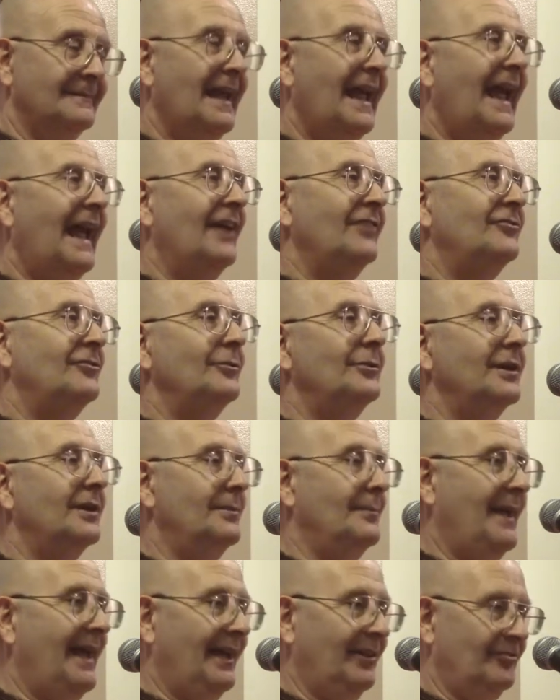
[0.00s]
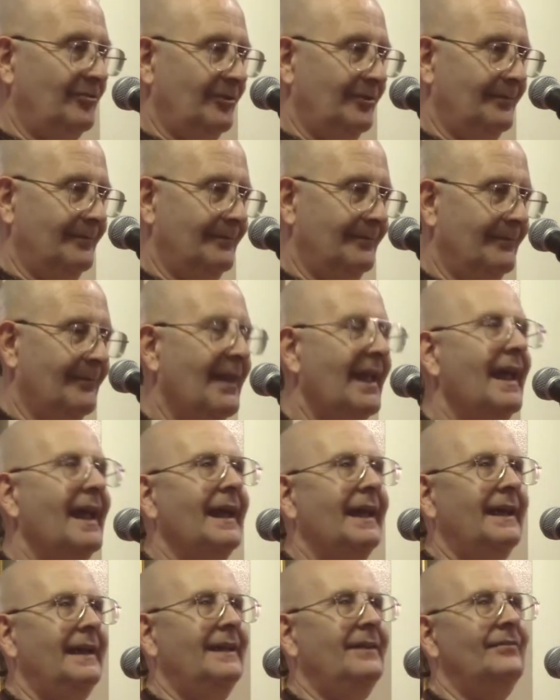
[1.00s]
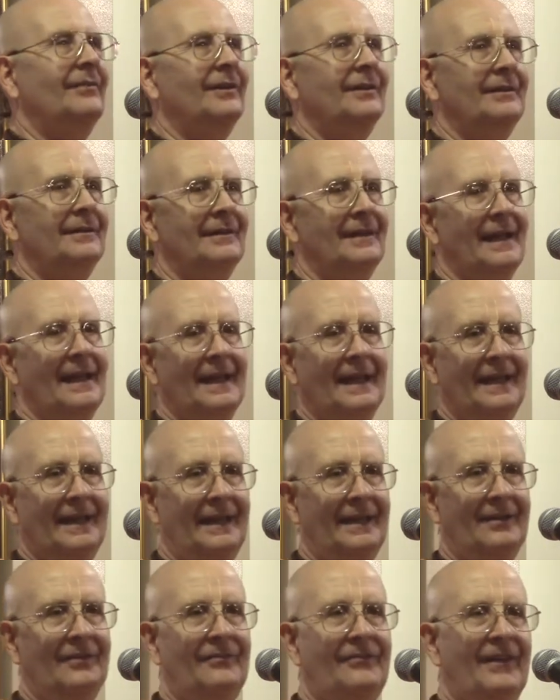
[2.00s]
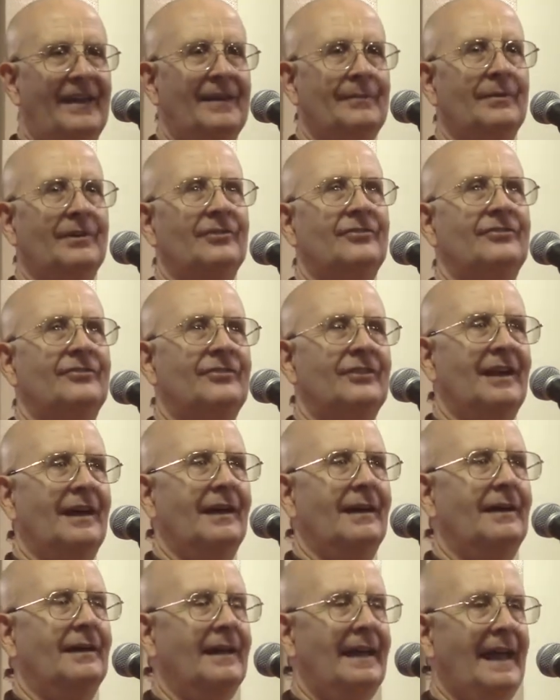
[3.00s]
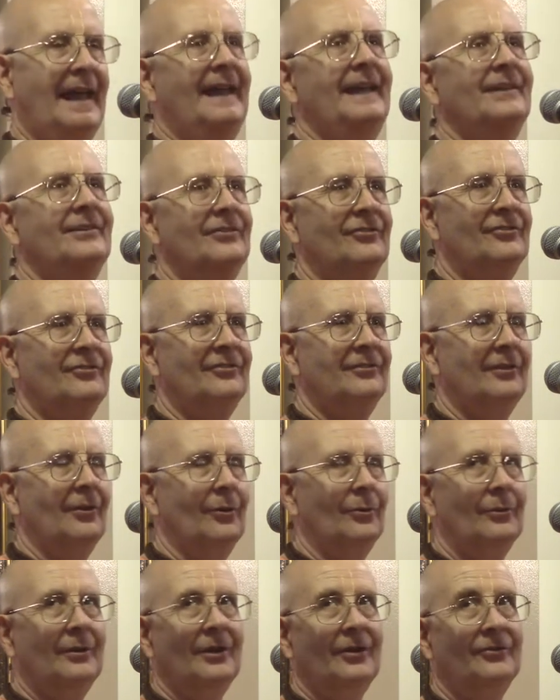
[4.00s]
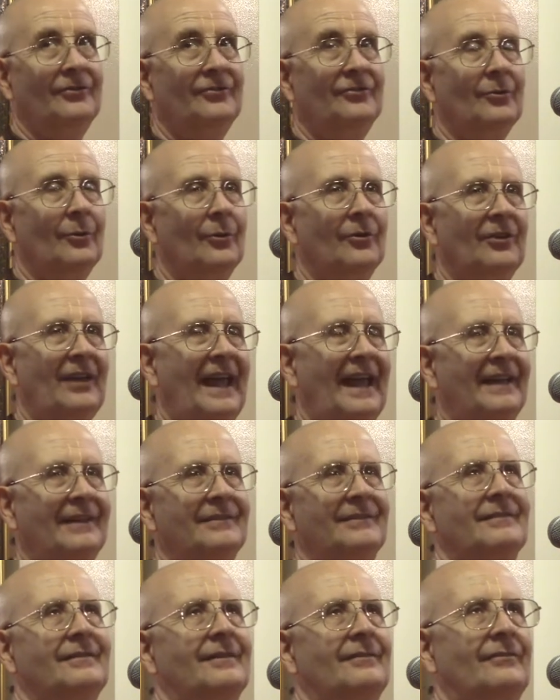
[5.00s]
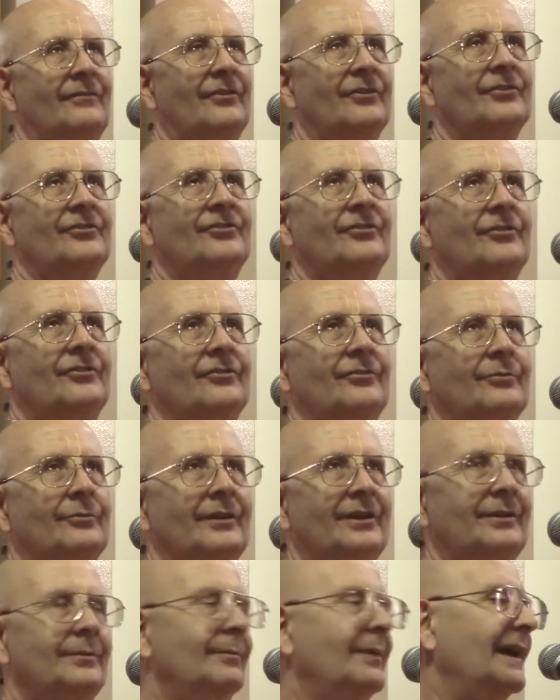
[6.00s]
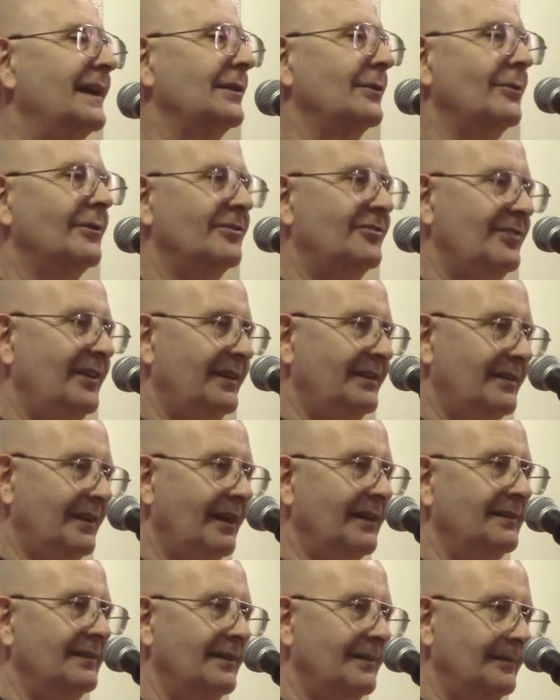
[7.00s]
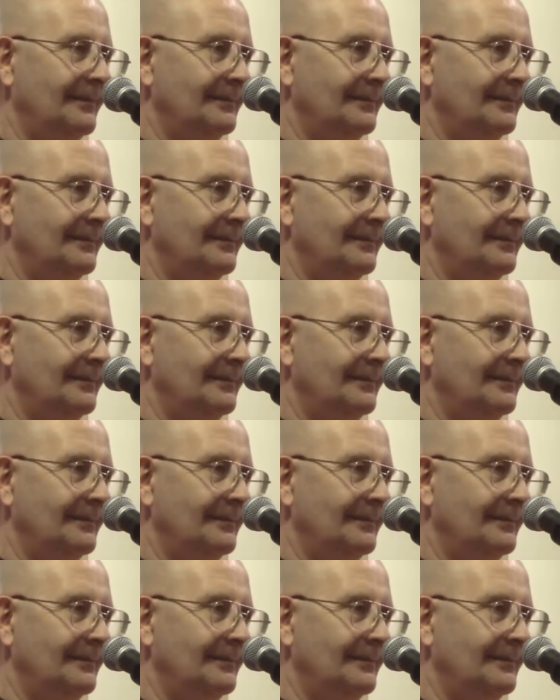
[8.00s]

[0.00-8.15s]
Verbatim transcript: as you can imagine. Even in a famous 8 slokas, or 8 verses written by Lord Chaitanya,